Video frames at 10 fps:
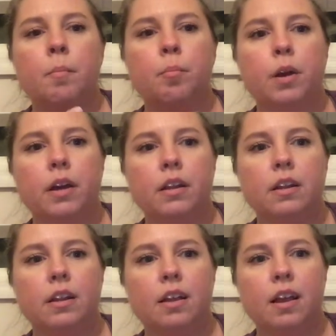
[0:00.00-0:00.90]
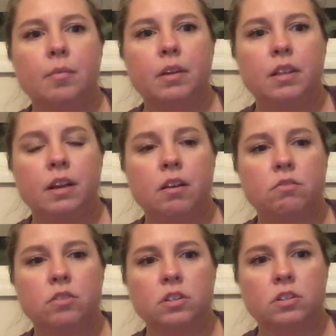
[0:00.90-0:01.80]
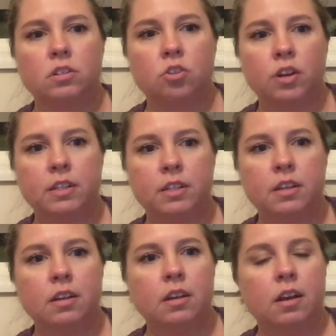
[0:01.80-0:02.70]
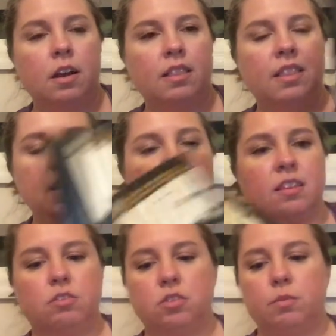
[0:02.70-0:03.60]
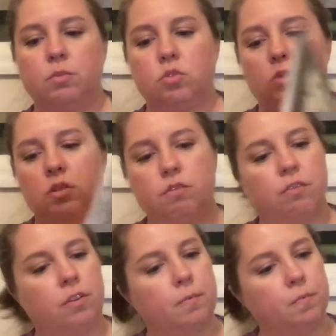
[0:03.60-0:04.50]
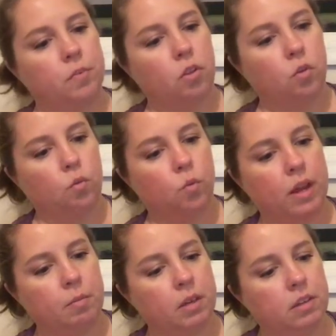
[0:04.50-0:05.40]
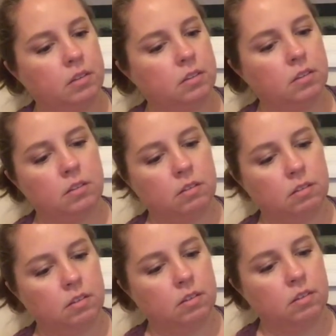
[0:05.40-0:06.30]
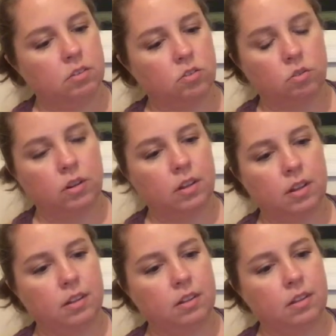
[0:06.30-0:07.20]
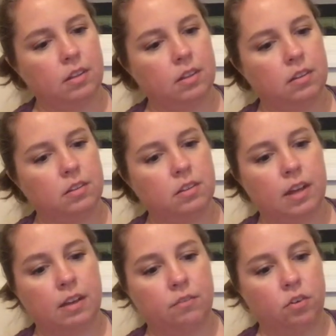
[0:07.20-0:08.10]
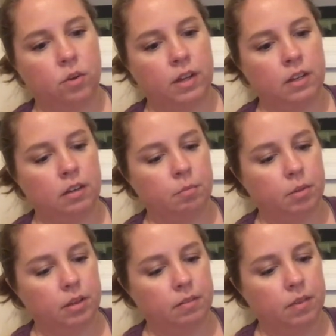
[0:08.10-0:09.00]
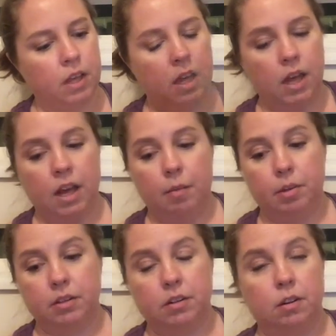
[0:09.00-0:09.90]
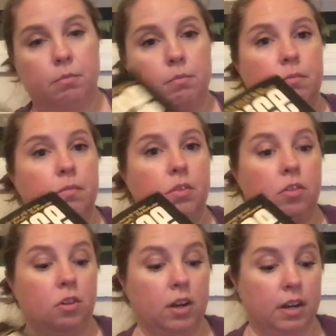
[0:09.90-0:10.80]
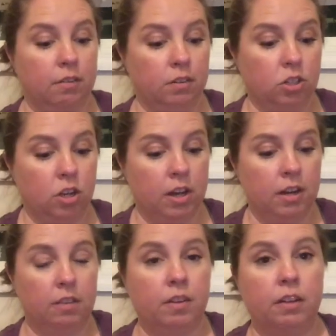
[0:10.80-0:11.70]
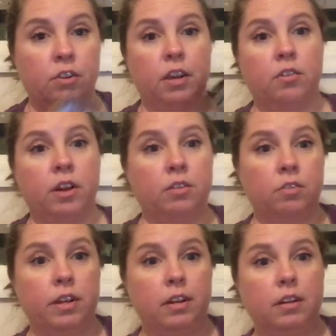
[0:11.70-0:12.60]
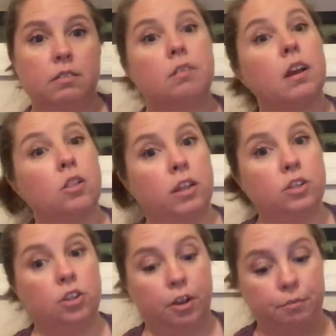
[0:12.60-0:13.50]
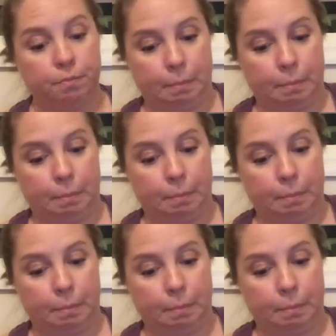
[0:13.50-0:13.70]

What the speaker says: But, that cover is just crazy. I think there's some sort of rabies storyline in this. I have no idea, but I picked it up, thought I'd give it a shot. If I ever get around to reading it, I'll let you know.